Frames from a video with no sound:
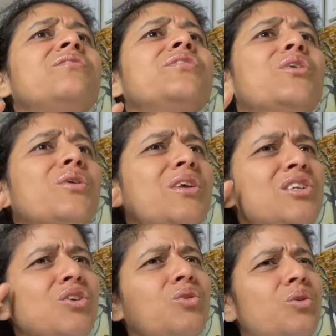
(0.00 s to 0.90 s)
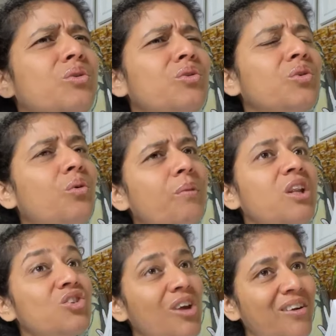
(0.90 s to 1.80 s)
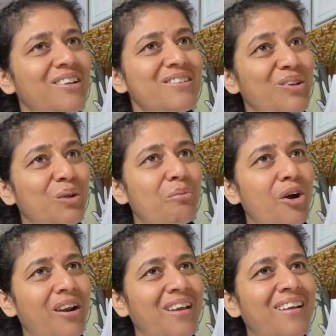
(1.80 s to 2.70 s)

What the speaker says: you're reaching to the so many channels in the body.